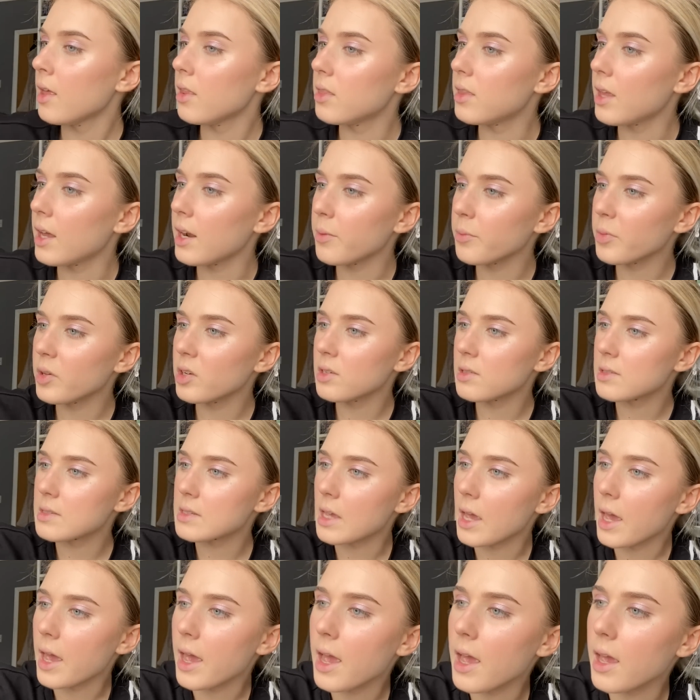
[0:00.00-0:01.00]
Then I'm gonna
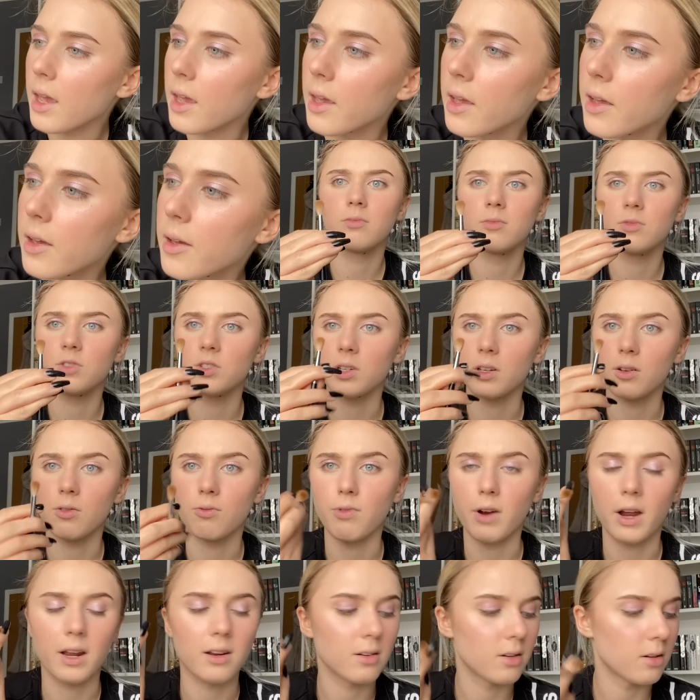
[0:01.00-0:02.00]
take just like a
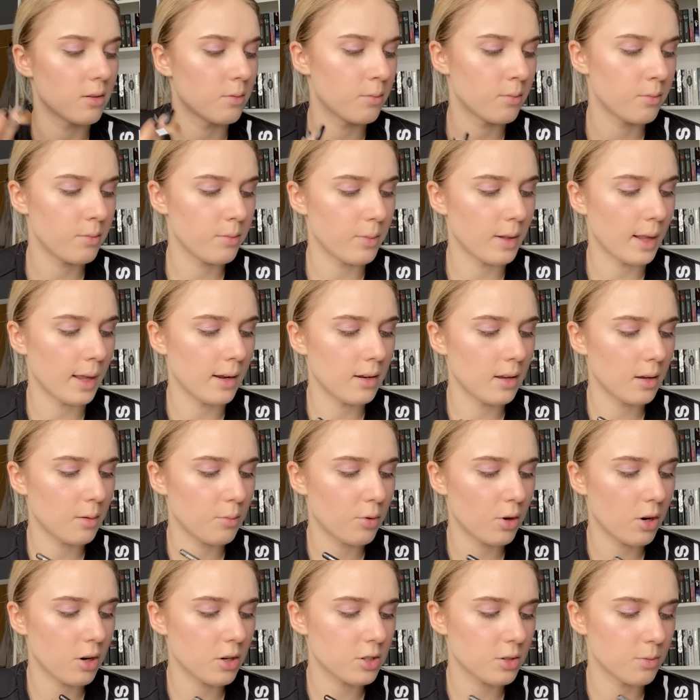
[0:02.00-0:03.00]
random blending
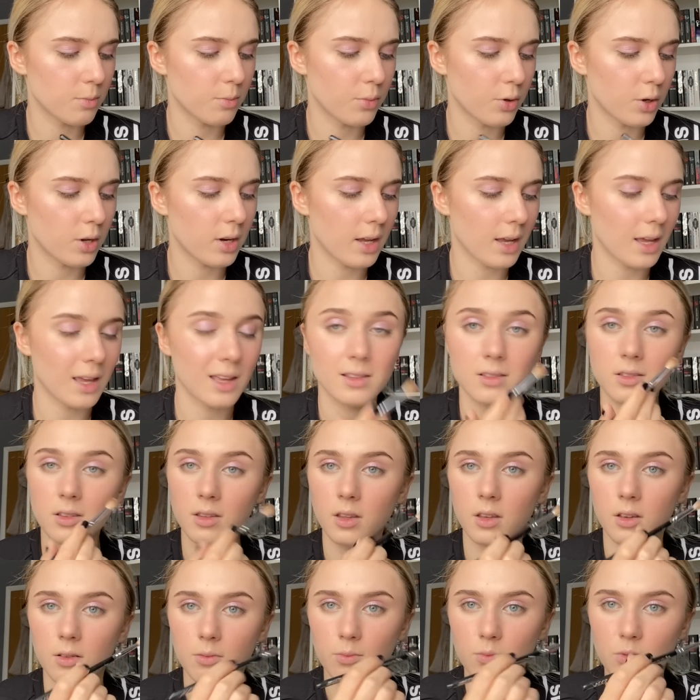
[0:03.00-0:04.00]
brush and put it into
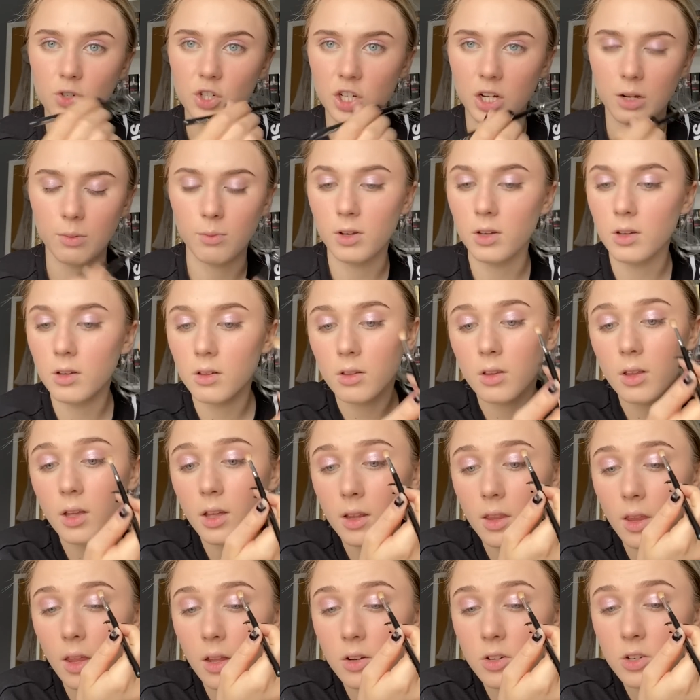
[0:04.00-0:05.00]
the shimmer,
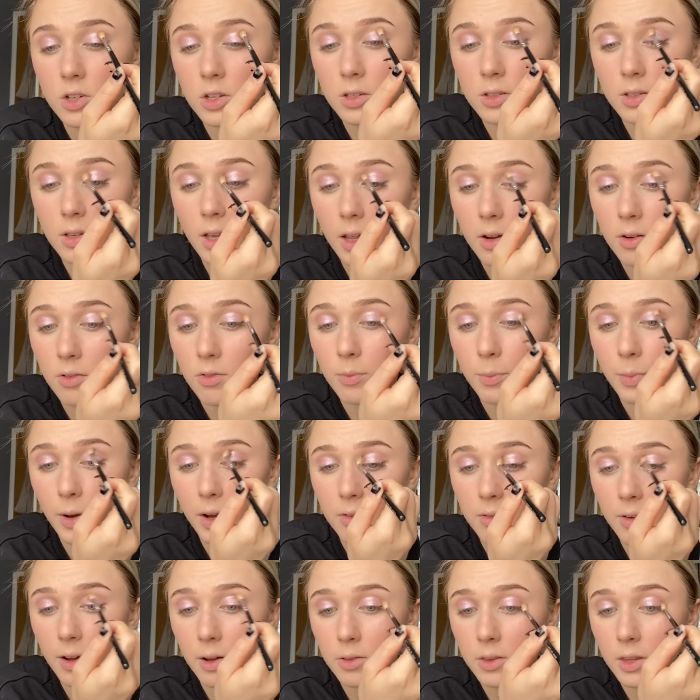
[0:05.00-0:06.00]
and then just kind of
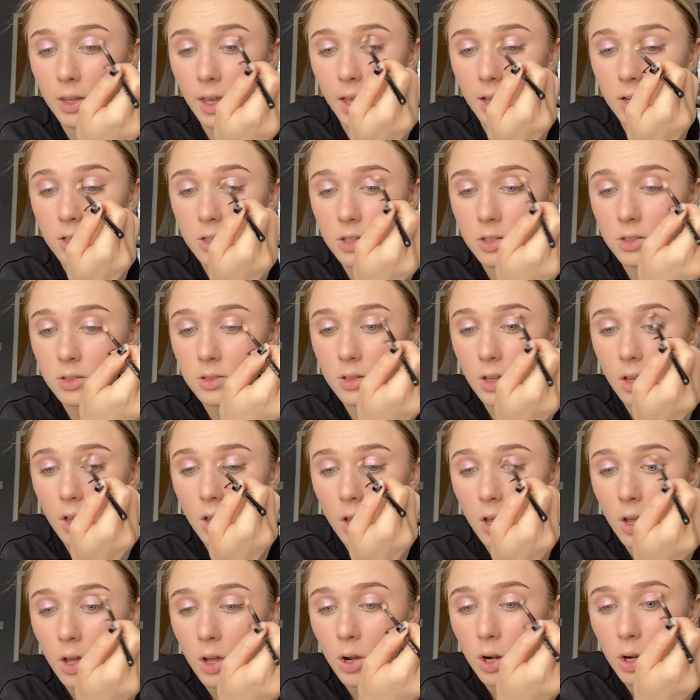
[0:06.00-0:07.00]
buff out the edges
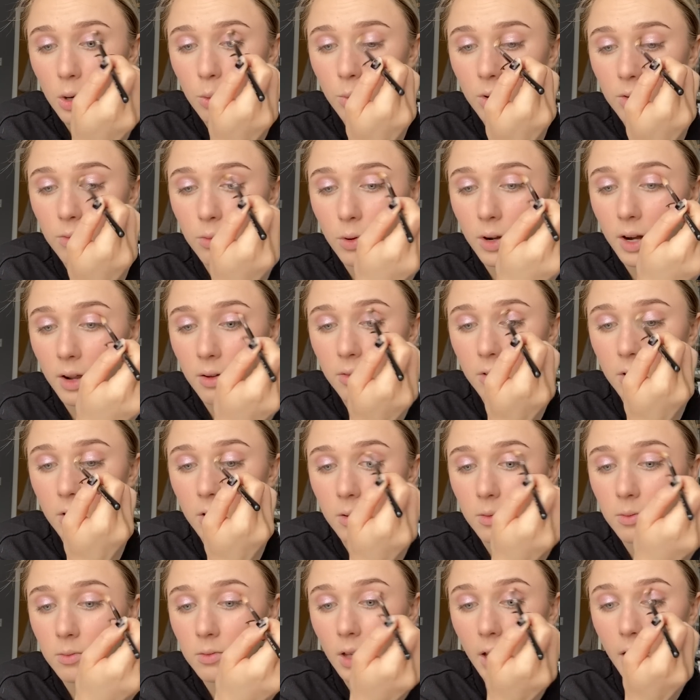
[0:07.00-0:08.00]
with
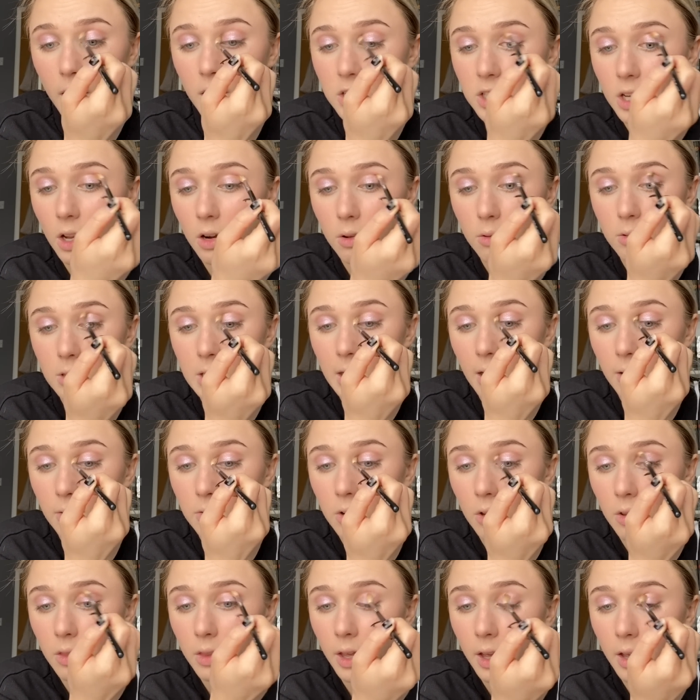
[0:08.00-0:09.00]
whatever eyeshadow's left
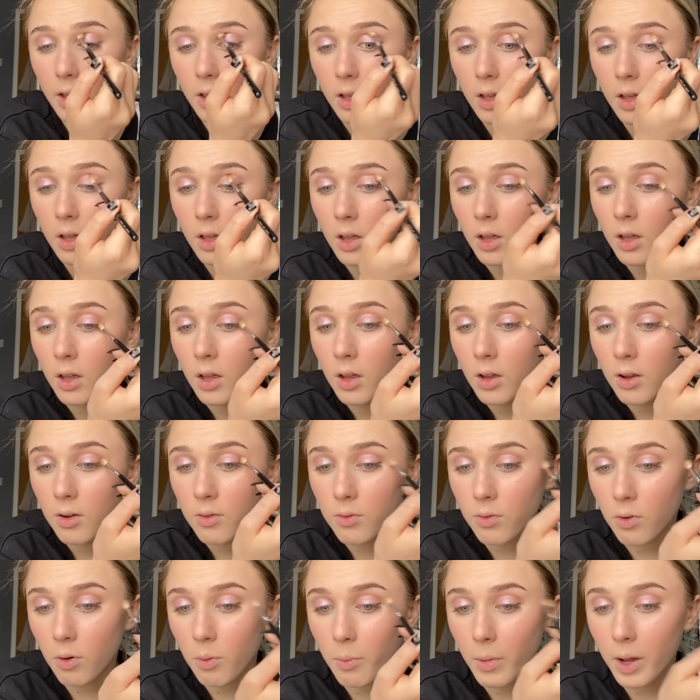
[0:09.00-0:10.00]
on there
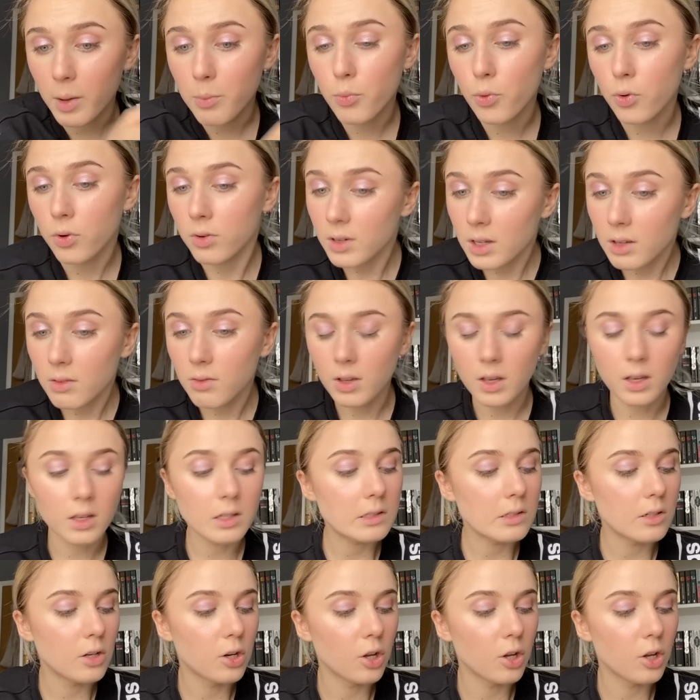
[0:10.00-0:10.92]
from my previous